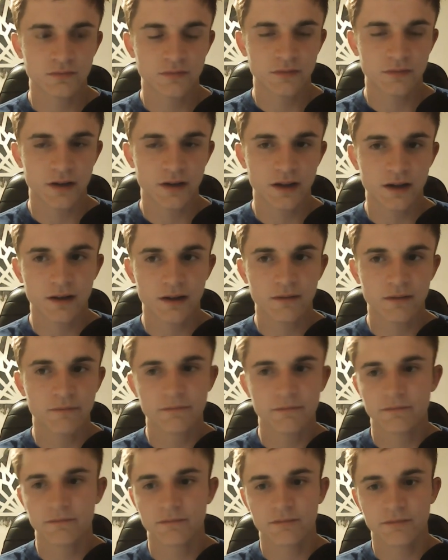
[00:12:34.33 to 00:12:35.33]
getting
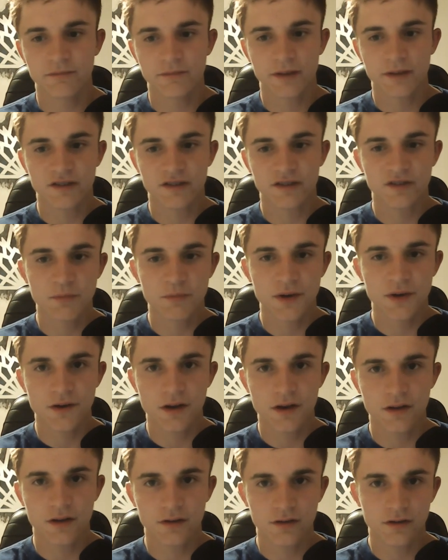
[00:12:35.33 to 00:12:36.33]

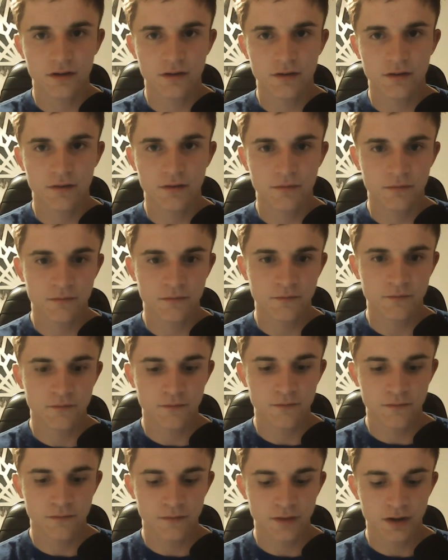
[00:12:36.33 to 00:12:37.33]
experience.
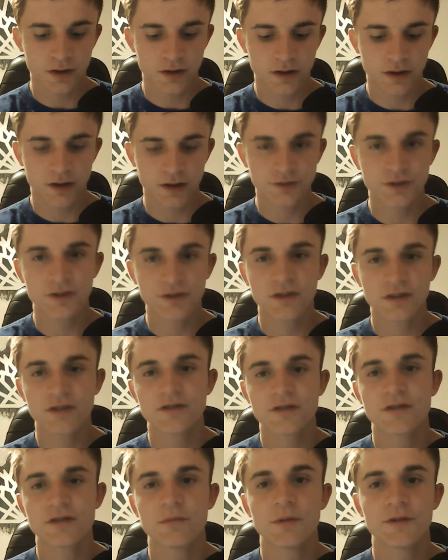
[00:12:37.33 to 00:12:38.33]
I just
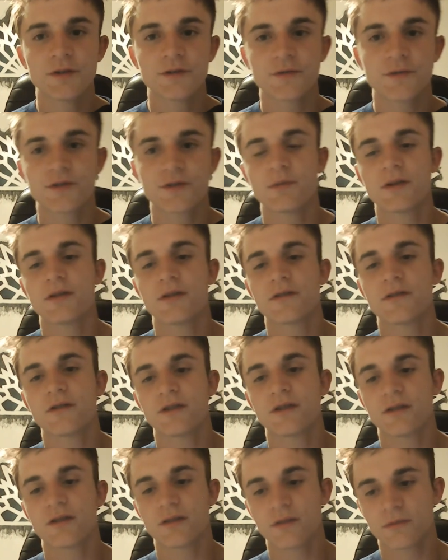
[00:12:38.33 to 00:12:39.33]
listed a bunch of
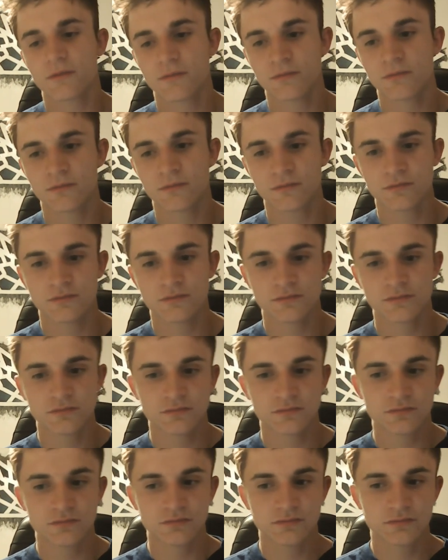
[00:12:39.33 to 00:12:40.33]
experiences.
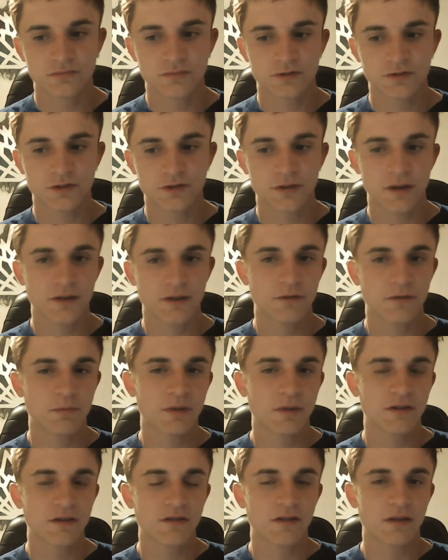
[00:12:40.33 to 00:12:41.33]
So that's
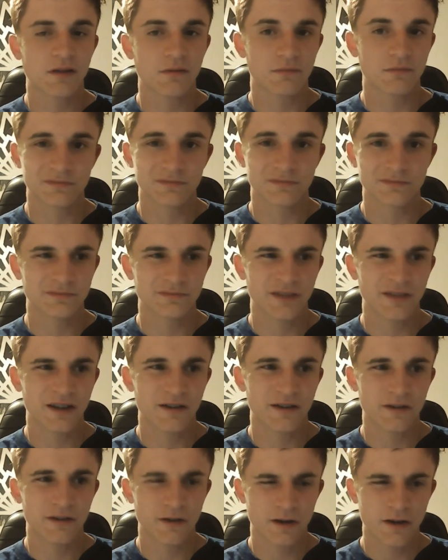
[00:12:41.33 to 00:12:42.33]
basically
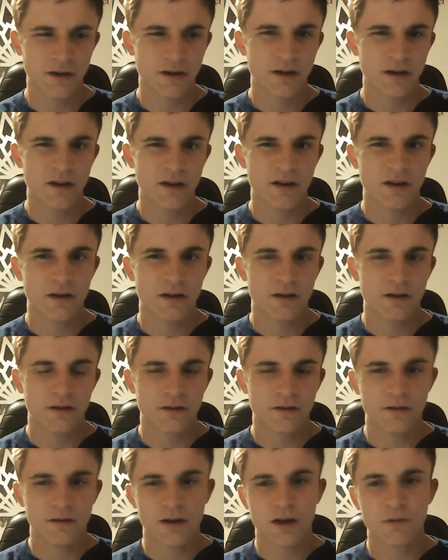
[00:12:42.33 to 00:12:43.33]
it.
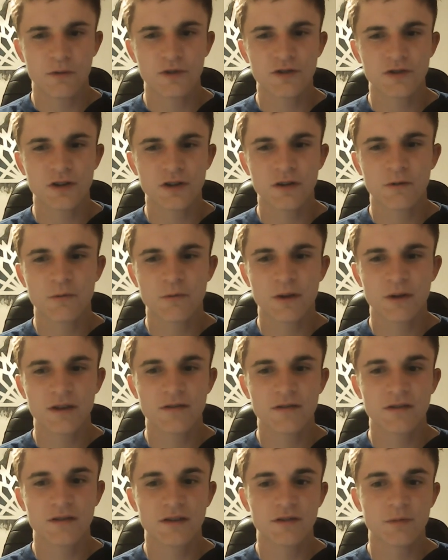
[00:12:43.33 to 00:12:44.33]
I wish I didn't
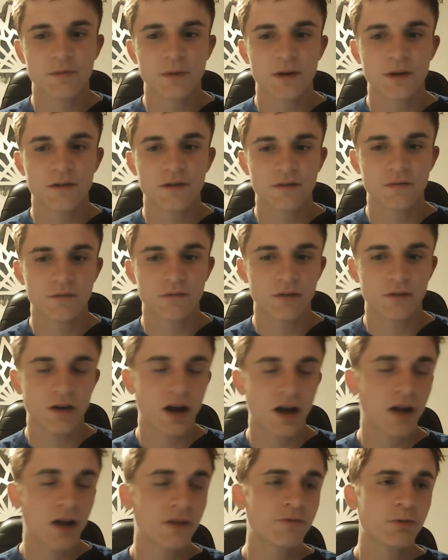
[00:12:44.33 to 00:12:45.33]
waste experience.
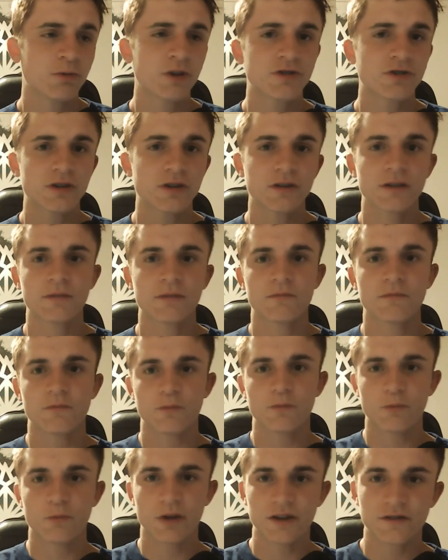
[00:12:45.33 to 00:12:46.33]
I wish I didn't
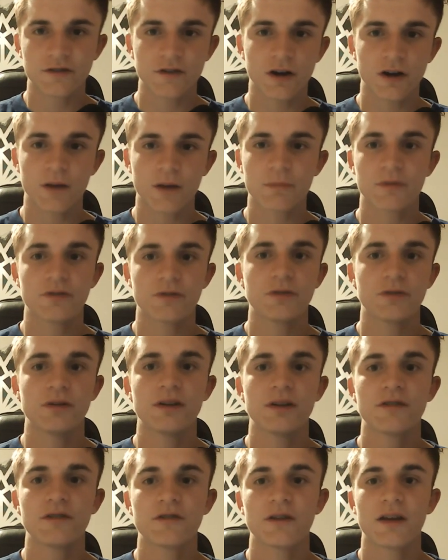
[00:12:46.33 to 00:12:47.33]
waste
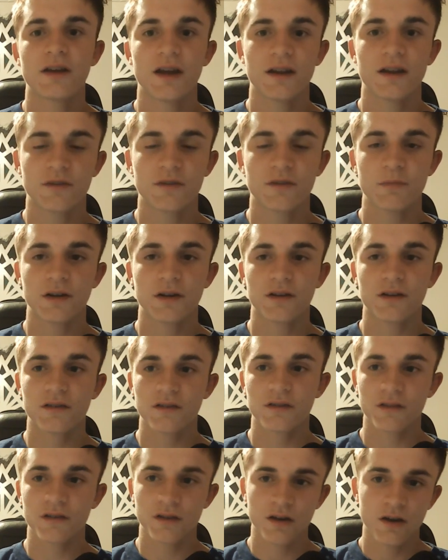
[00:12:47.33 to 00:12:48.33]
opportunities to gain
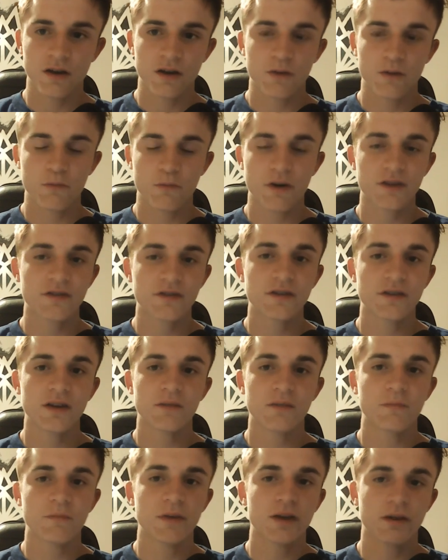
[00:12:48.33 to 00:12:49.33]
experience.
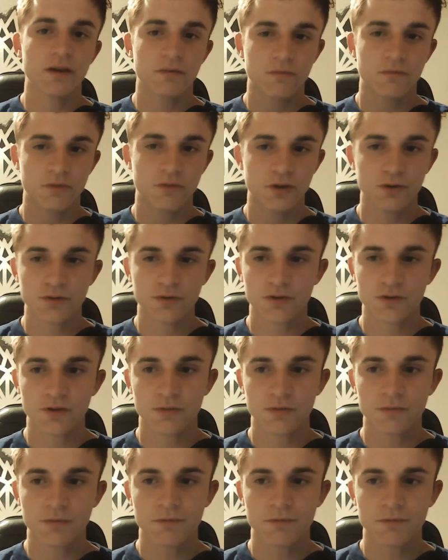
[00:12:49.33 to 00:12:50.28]
Wasting being YouTube,